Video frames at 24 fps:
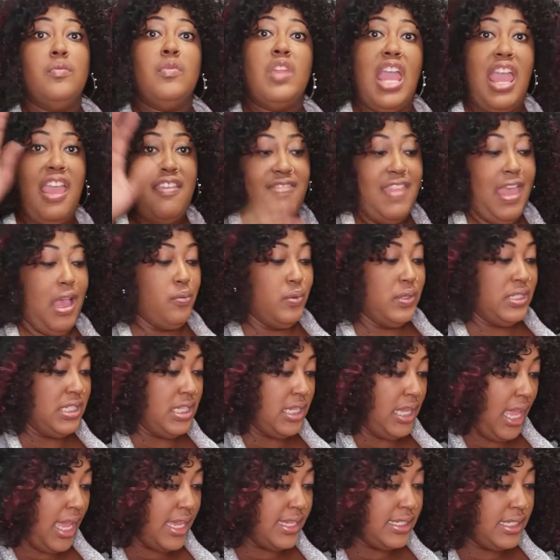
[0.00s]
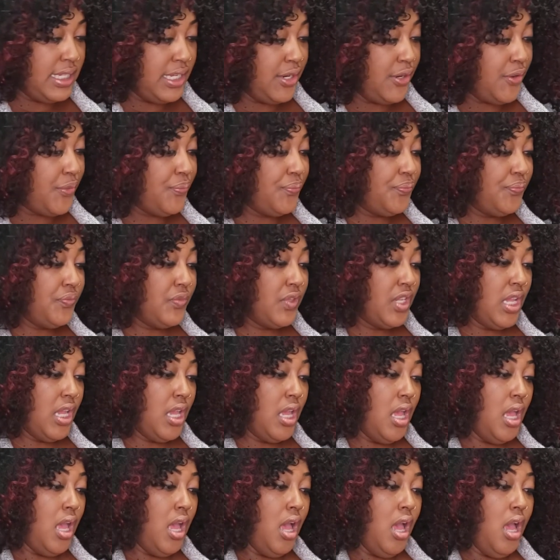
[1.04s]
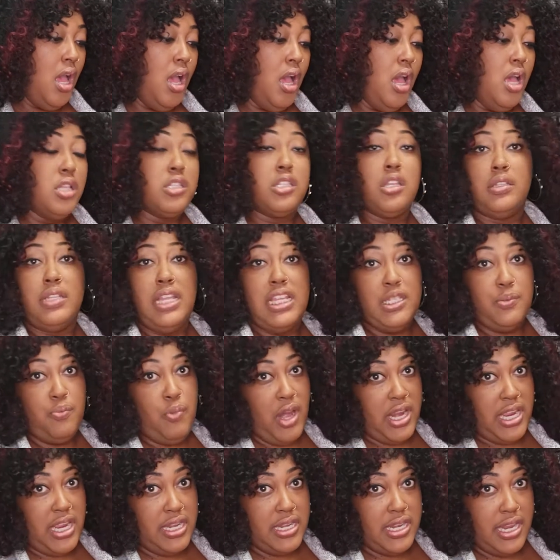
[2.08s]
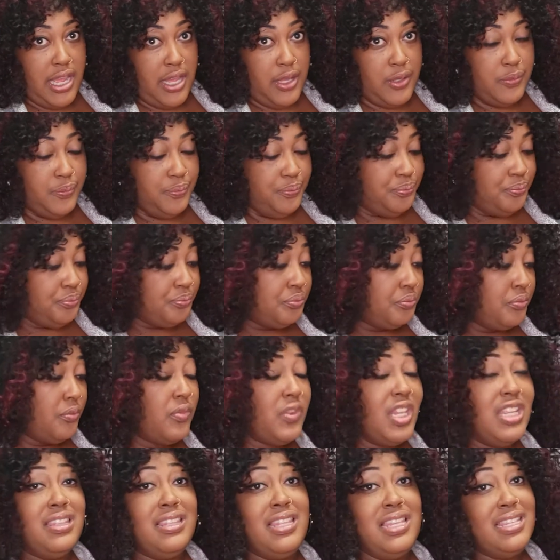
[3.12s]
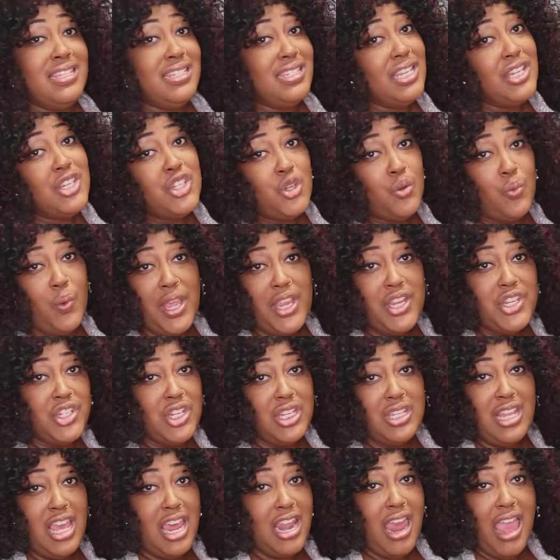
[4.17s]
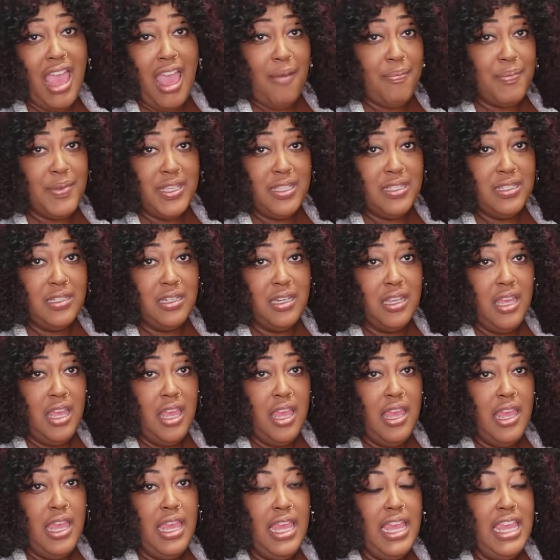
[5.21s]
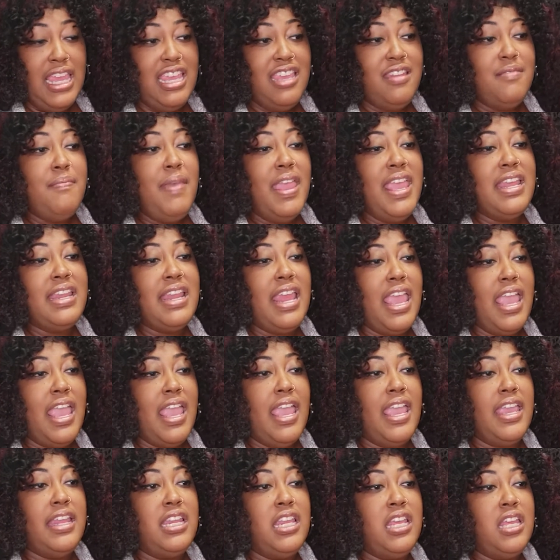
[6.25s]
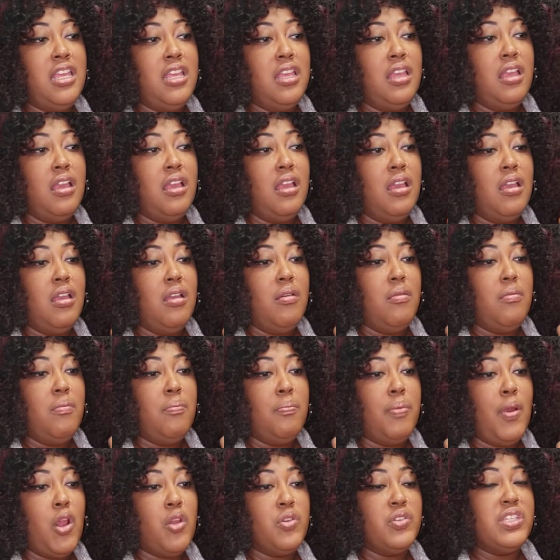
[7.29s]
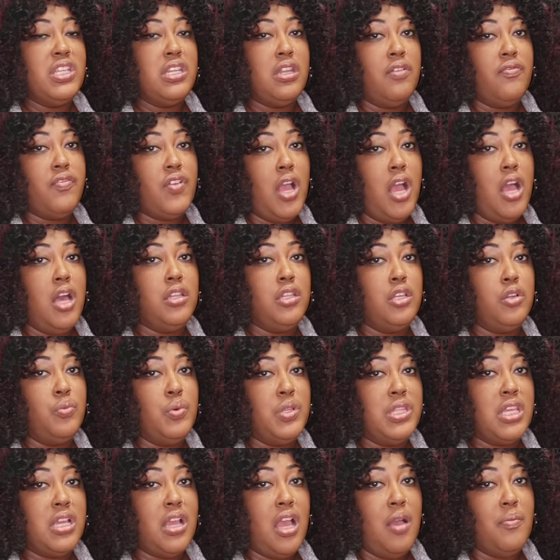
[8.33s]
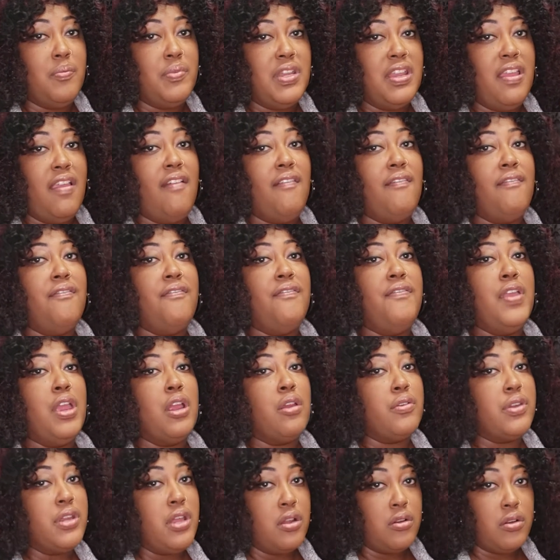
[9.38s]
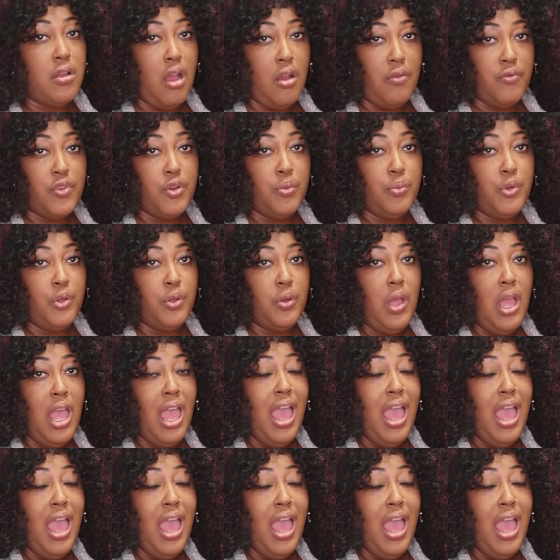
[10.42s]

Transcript: And that was the case here. So let's break it down. This situation that happened, it made any person of color with the company very uncomfortable.